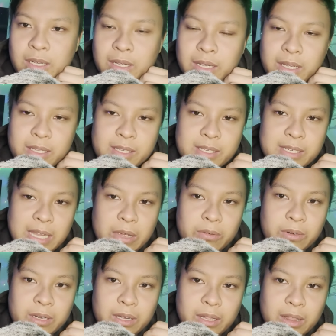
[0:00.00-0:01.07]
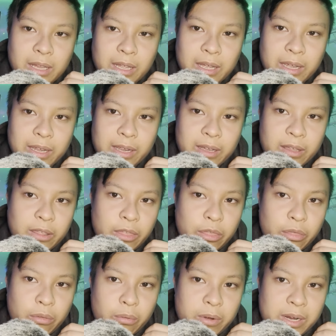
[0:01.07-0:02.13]
It sounded like
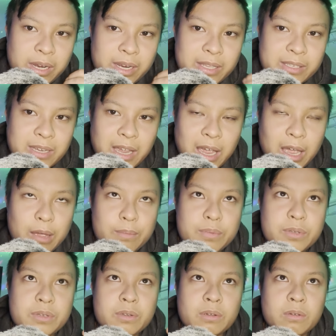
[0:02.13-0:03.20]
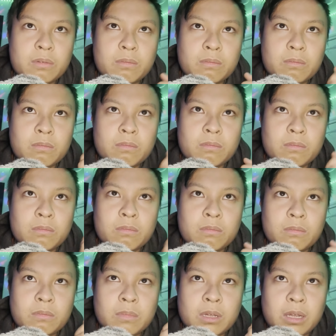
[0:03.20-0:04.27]
3 taps,
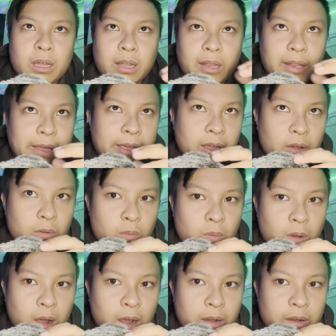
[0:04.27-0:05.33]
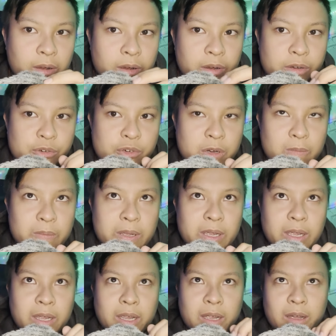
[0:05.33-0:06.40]
like water
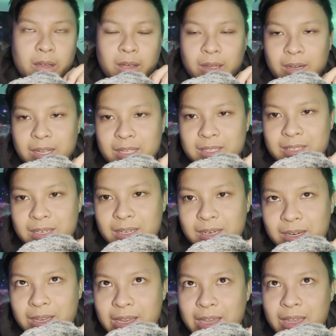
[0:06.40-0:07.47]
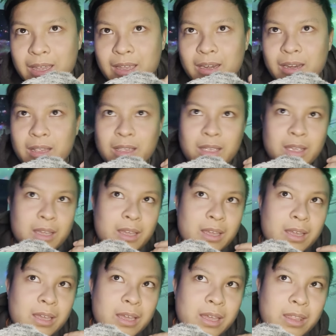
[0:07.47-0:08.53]
dripping on a tin can,
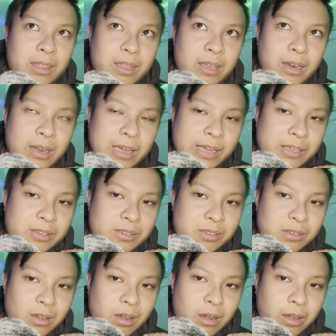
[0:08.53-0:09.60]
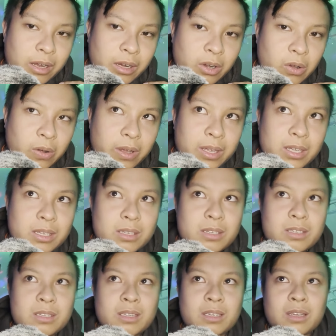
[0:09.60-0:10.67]
and then a sawing
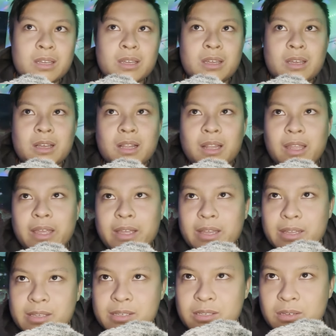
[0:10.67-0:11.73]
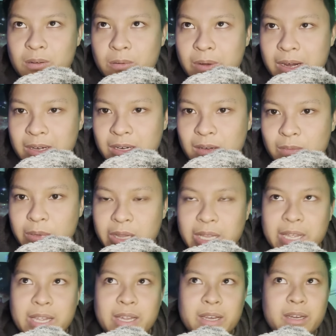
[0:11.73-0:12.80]
noise, like a serrated
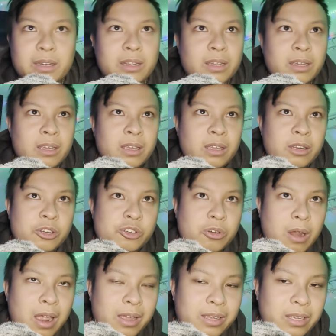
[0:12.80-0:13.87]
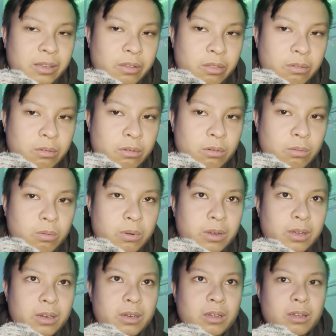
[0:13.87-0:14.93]
blade dragging through
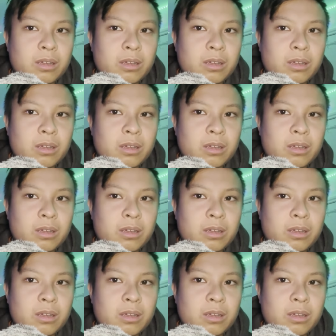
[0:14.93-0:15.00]
wood.